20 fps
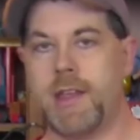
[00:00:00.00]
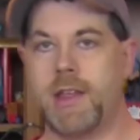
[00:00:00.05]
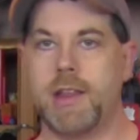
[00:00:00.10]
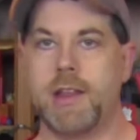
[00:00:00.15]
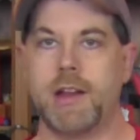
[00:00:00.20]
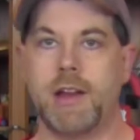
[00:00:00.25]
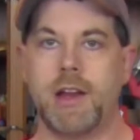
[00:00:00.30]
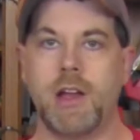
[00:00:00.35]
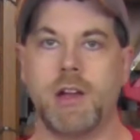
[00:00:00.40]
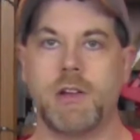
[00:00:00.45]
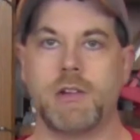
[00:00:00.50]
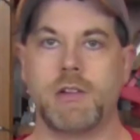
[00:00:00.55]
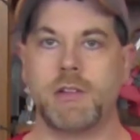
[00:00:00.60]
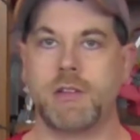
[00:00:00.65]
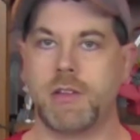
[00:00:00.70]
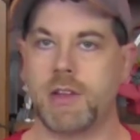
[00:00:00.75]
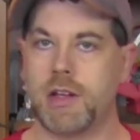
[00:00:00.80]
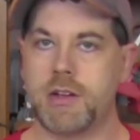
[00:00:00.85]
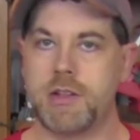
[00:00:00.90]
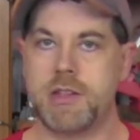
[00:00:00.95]
There you go.
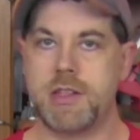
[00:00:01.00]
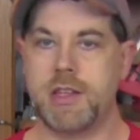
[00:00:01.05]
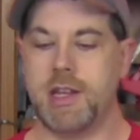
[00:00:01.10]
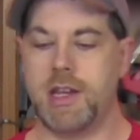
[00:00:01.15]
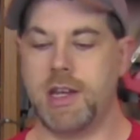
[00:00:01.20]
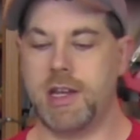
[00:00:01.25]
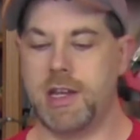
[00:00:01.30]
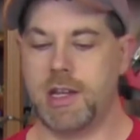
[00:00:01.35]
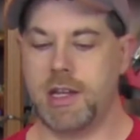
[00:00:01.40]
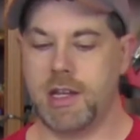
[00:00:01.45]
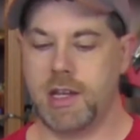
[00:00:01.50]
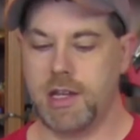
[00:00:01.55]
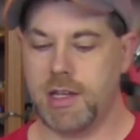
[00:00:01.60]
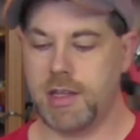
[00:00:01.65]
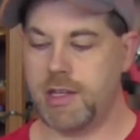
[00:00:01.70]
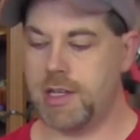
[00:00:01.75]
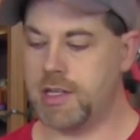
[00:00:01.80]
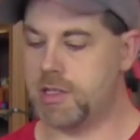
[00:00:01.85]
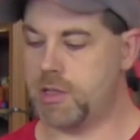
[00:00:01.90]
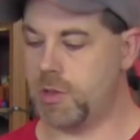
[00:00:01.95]
There's the
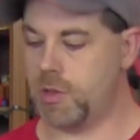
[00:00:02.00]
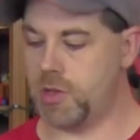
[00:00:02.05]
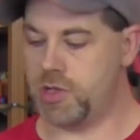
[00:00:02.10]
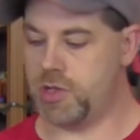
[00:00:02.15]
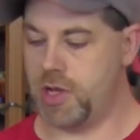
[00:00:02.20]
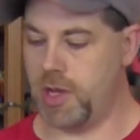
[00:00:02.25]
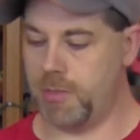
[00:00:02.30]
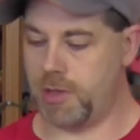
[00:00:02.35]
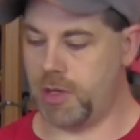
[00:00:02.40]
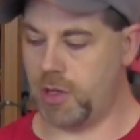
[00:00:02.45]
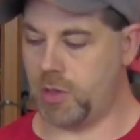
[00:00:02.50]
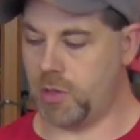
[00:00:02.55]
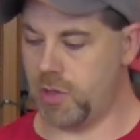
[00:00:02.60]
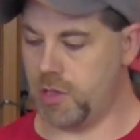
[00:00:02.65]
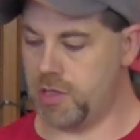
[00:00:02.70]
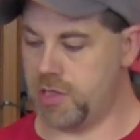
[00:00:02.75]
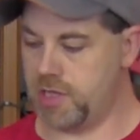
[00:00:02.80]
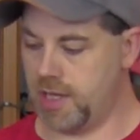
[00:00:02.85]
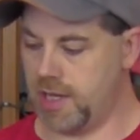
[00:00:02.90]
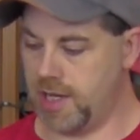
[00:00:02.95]
sword ship, and of
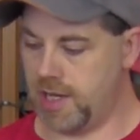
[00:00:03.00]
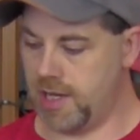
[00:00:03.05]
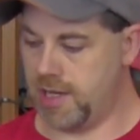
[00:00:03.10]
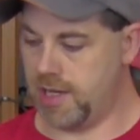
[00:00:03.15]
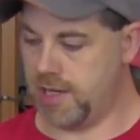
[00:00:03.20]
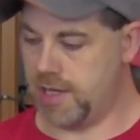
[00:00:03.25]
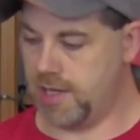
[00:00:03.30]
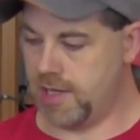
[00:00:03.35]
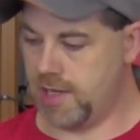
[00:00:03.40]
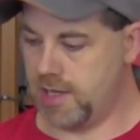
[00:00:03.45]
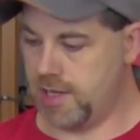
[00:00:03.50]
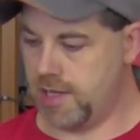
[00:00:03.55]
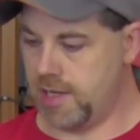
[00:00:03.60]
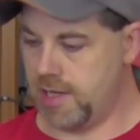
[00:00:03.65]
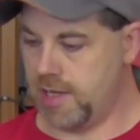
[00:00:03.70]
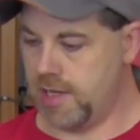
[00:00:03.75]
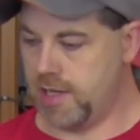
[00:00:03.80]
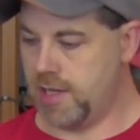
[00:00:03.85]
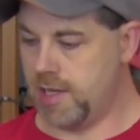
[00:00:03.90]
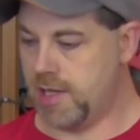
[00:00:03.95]
course the
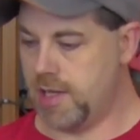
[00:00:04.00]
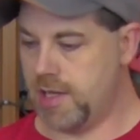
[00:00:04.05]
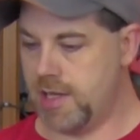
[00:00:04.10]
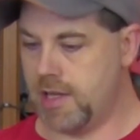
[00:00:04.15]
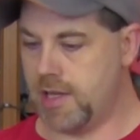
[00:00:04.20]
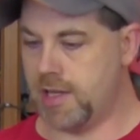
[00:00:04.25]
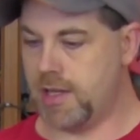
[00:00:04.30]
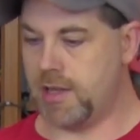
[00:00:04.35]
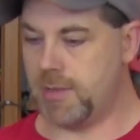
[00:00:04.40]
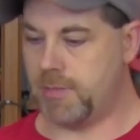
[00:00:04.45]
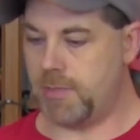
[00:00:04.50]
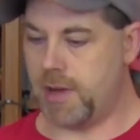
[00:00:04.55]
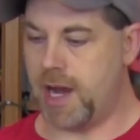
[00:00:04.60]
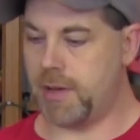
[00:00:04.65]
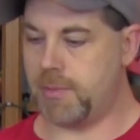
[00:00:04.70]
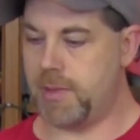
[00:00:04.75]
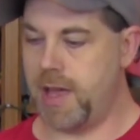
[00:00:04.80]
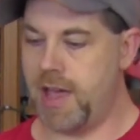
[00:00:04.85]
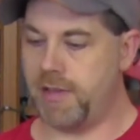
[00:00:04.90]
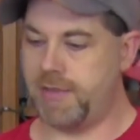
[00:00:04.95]

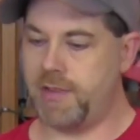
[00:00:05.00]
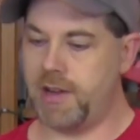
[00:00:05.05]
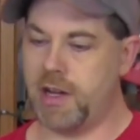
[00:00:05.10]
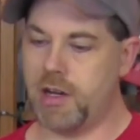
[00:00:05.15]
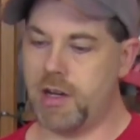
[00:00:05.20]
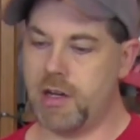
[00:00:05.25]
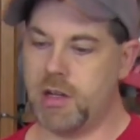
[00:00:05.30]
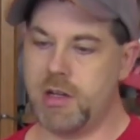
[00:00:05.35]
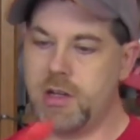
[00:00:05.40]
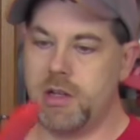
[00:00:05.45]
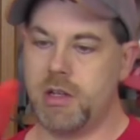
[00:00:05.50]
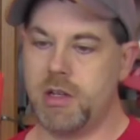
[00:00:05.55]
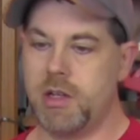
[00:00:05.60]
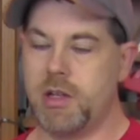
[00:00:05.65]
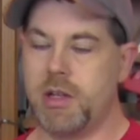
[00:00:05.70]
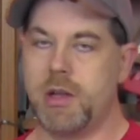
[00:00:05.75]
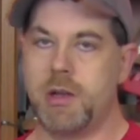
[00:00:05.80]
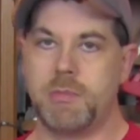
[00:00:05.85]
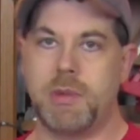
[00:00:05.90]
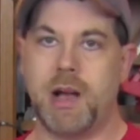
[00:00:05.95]
bottom half here
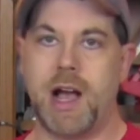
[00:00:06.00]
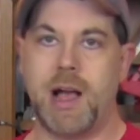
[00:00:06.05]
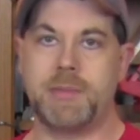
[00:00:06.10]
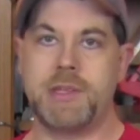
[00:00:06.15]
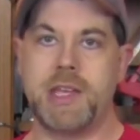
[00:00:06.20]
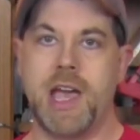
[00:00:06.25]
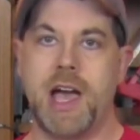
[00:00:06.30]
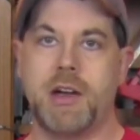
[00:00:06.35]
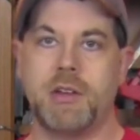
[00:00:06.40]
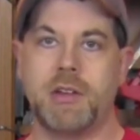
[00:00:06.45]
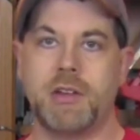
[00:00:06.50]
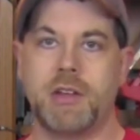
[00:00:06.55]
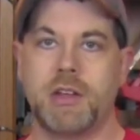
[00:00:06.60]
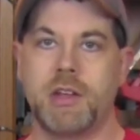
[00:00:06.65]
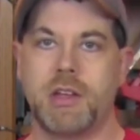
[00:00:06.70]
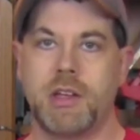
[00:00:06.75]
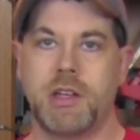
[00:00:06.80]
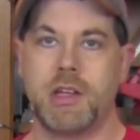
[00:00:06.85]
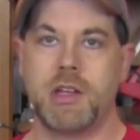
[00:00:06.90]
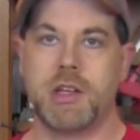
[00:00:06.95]
pops out.
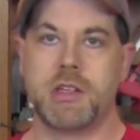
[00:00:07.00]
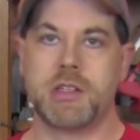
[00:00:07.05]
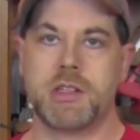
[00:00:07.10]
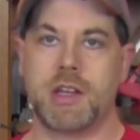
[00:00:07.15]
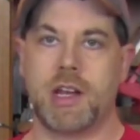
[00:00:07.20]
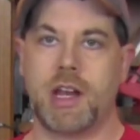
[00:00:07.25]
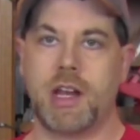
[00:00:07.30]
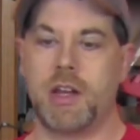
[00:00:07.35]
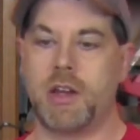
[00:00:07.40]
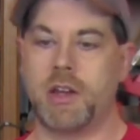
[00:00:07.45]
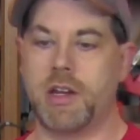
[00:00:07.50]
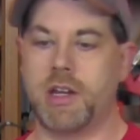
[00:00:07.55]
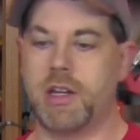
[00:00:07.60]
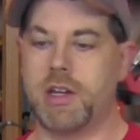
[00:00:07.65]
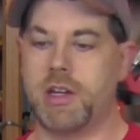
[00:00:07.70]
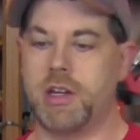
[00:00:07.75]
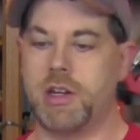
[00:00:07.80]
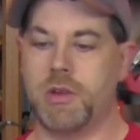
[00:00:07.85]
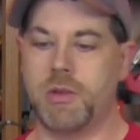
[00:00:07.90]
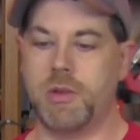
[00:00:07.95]
So not only
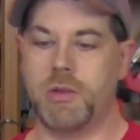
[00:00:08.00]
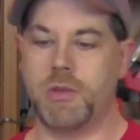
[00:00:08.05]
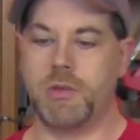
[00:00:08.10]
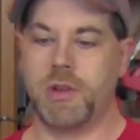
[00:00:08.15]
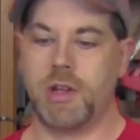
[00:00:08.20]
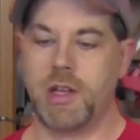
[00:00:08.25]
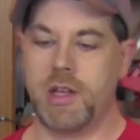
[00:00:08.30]
can you